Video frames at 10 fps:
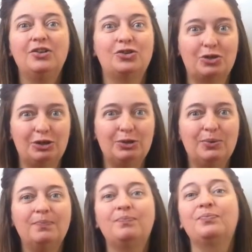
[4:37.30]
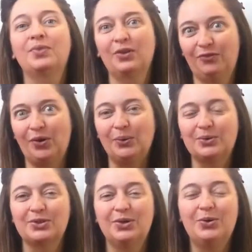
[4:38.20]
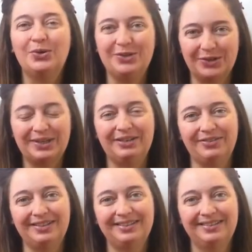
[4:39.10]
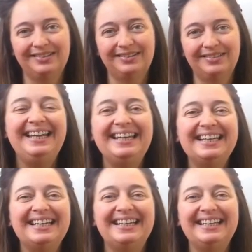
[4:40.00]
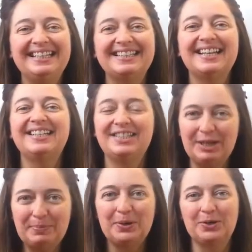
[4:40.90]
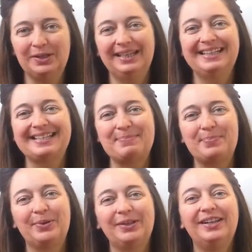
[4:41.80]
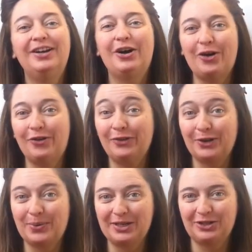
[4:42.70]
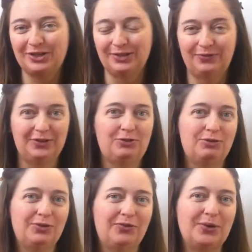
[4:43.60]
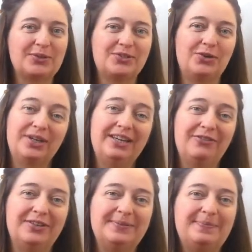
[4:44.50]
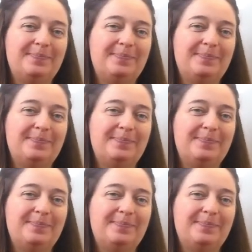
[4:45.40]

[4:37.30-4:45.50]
true, false, or not given. Here is a typical example of a question for true, false, not given.